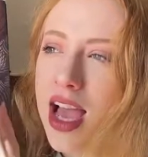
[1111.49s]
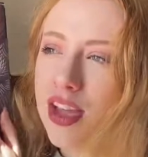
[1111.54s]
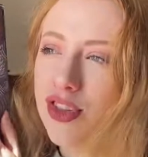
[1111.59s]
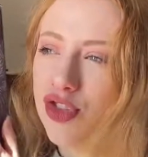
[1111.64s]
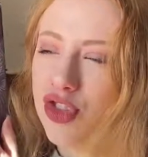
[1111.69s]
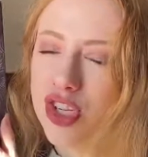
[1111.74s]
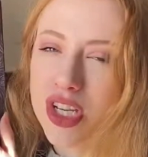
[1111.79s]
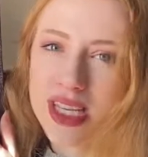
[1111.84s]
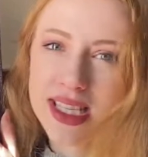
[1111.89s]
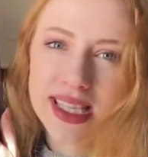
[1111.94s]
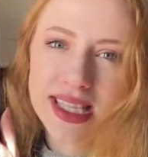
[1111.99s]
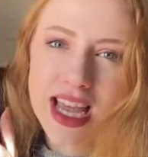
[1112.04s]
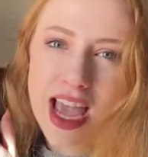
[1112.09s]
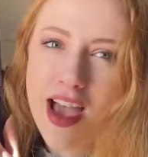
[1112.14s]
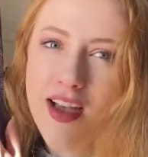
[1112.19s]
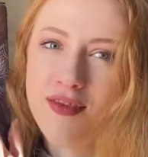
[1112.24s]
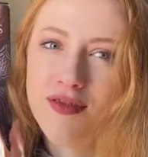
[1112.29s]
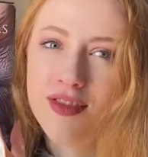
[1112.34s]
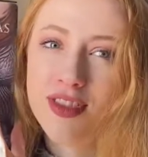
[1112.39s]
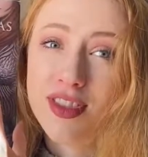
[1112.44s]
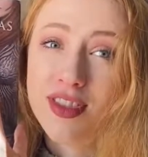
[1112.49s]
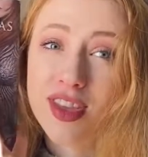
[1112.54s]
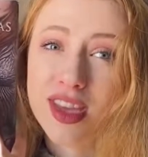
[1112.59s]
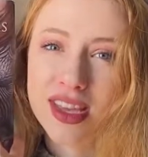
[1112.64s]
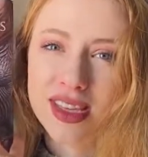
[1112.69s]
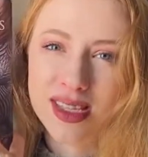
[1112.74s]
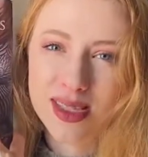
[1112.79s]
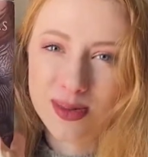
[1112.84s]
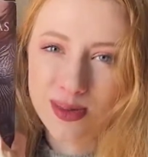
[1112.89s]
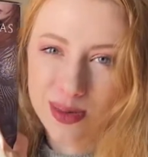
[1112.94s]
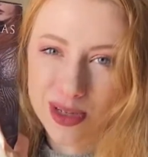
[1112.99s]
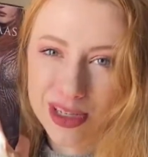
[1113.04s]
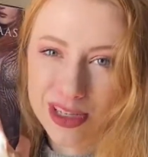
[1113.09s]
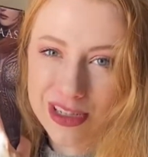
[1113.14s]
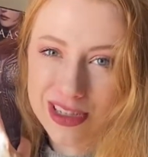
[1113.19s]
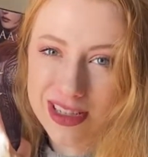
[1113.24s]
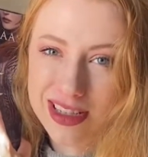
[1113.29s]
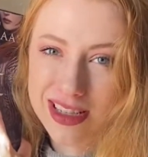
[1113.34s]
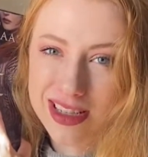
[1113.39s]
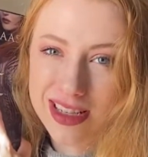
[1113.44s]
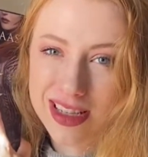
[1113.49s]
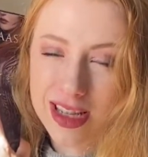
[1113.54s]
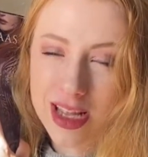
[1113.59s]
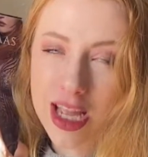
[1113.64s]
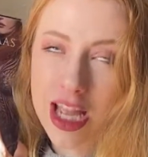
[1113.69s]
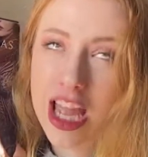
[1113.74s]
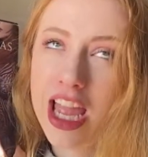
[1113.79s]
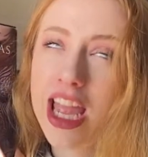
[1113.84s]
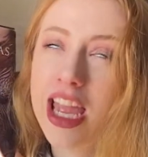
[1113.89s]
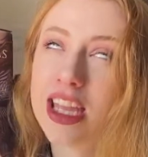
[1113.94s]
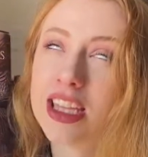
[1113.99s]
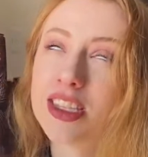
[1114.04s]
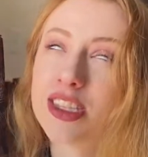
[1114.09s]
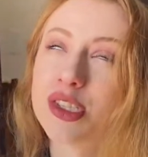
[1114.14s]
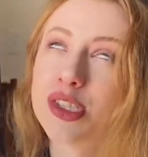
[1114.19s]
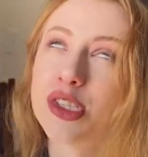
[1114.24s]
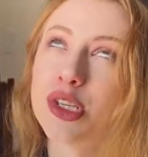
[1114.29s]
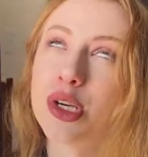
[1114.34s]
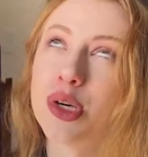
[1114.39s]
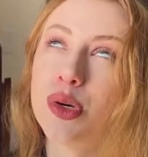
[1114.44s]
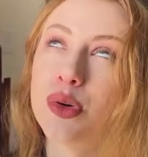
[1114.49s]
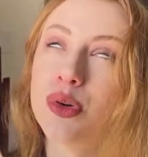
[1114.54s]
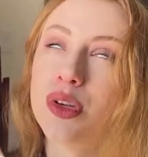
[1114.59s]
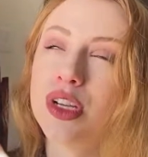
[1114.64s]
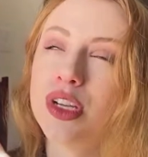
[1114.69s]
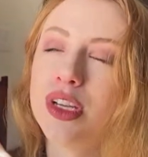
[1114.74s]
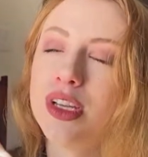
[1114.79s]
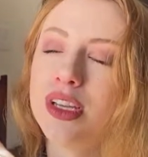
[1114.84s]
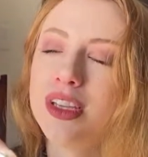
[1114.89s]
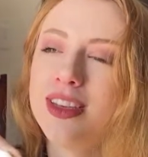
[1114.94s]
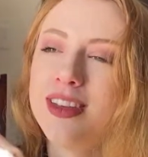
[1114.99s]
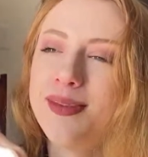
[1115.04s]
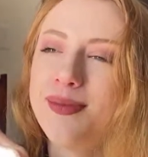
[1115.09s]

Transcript: just have this book. It's so good.